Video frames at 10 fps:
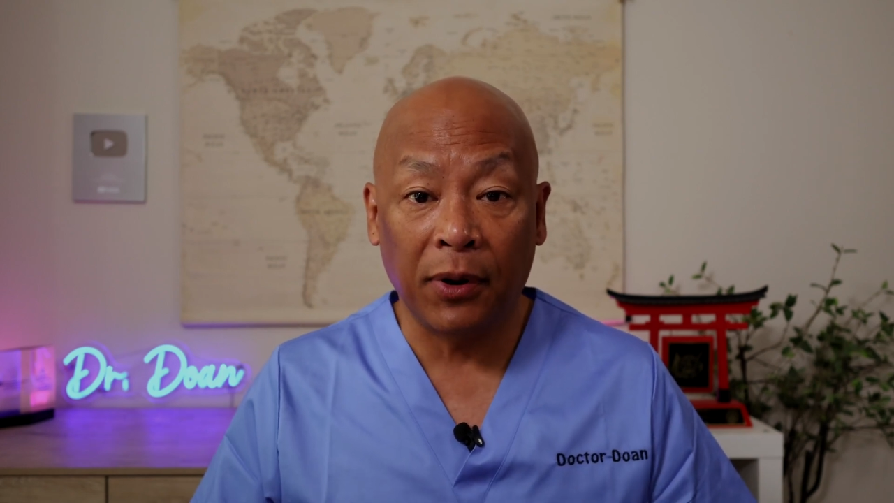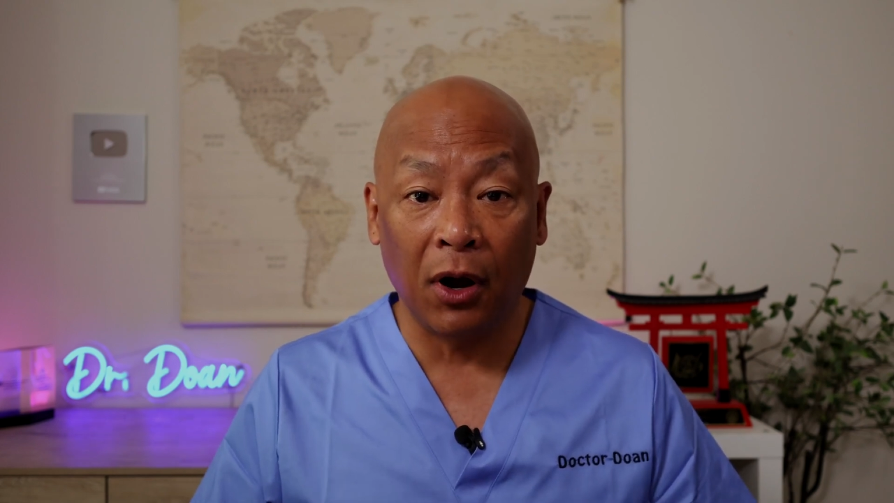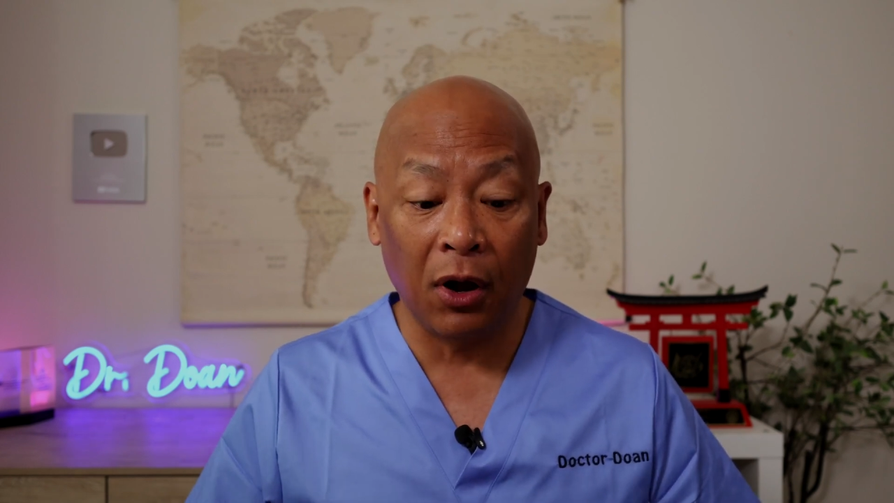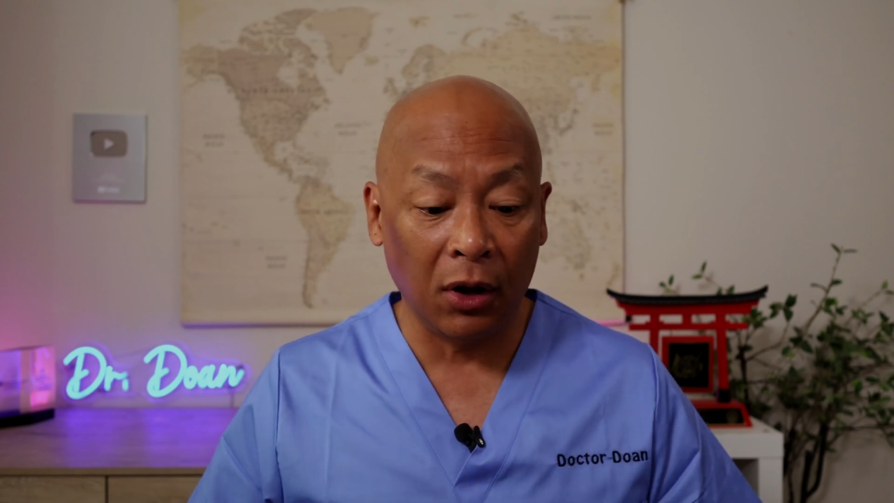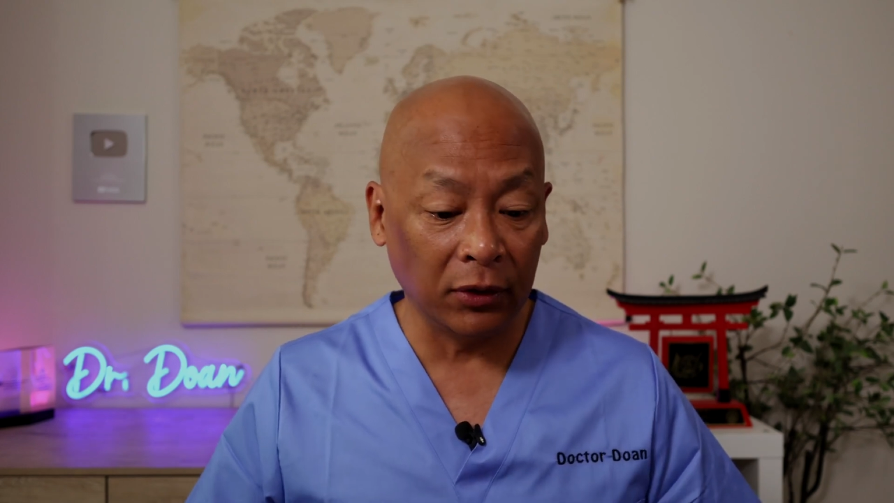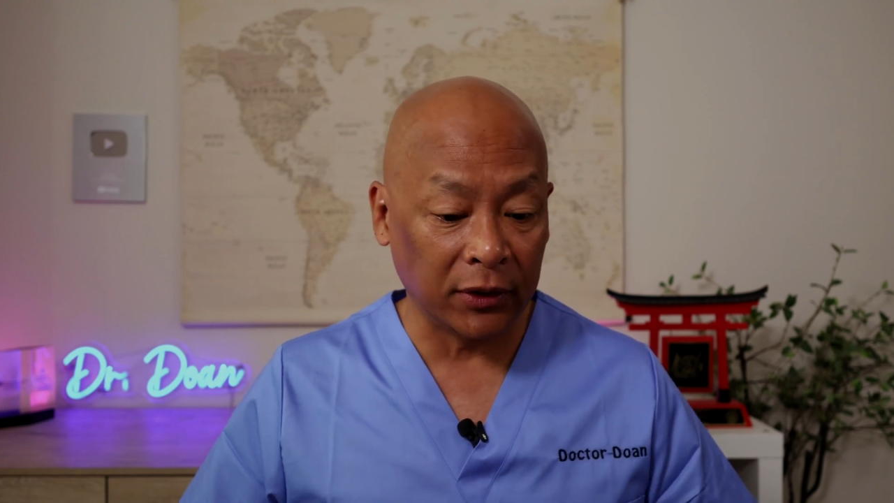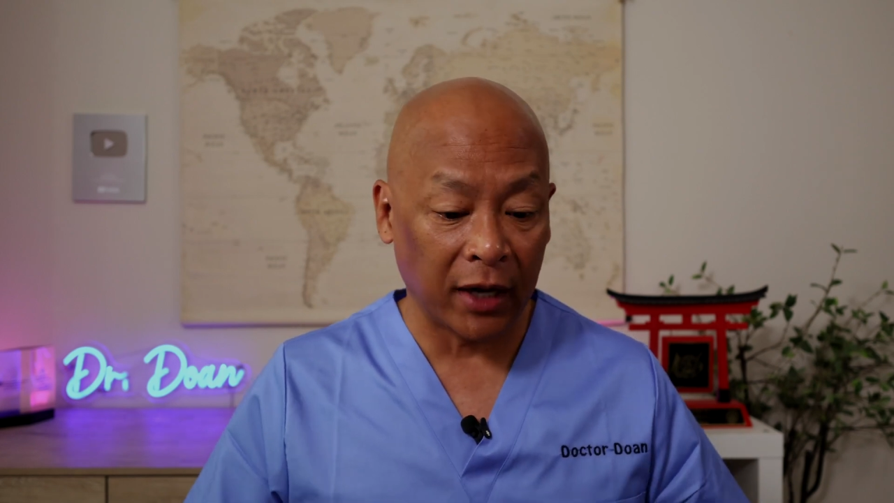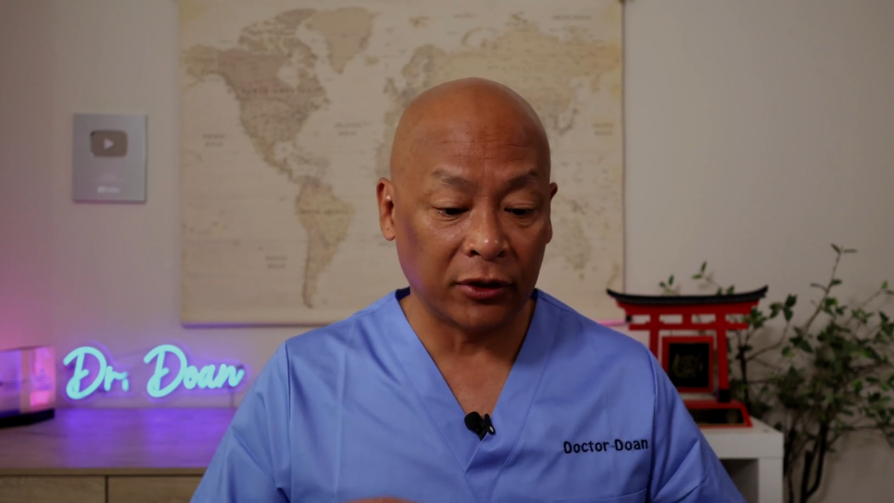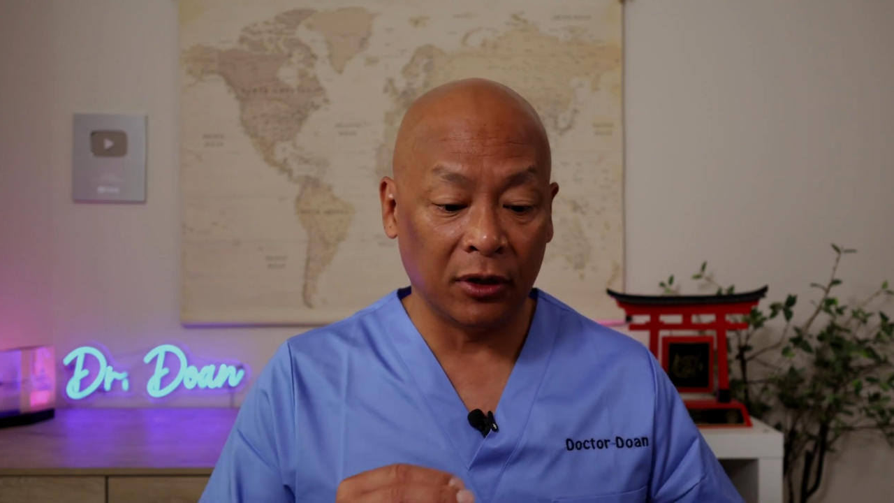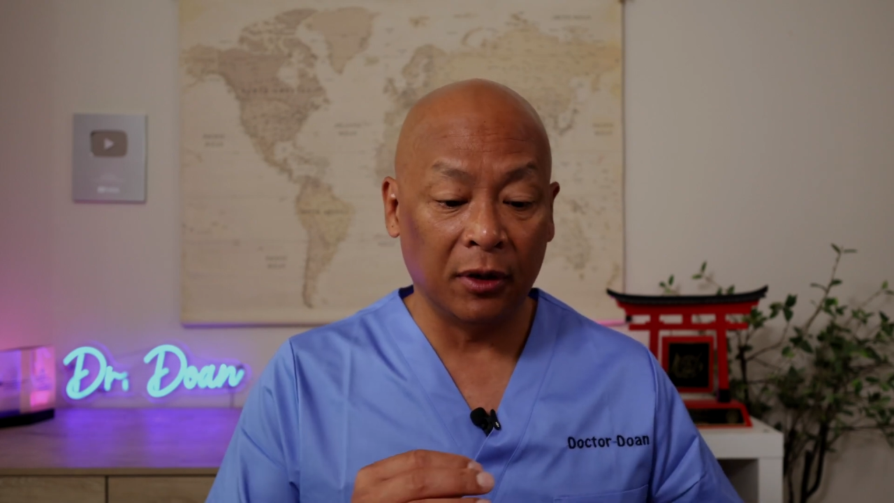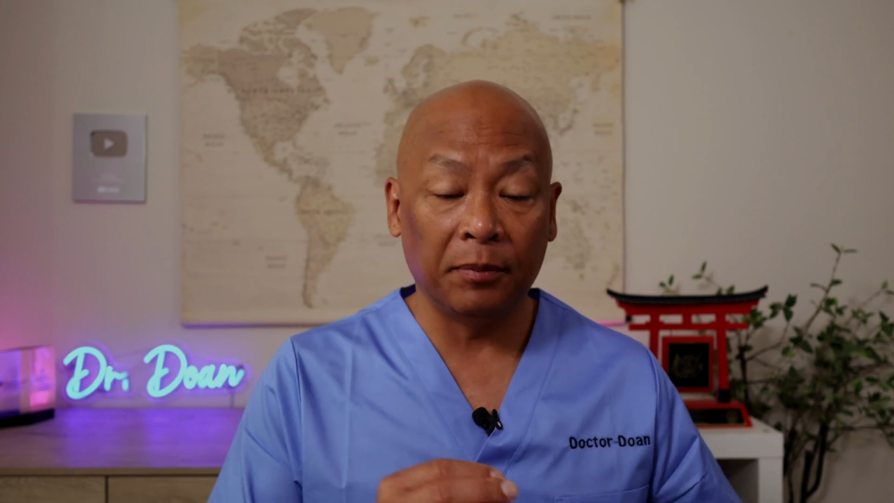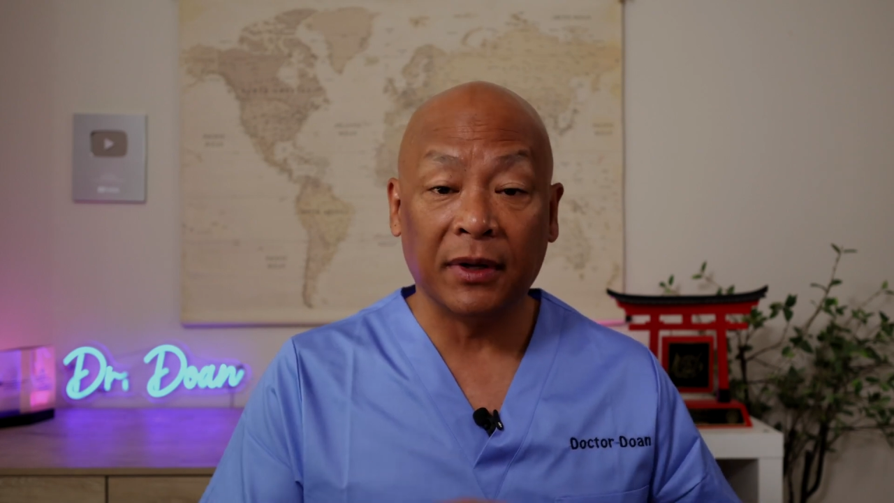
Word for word: Pall, Dr.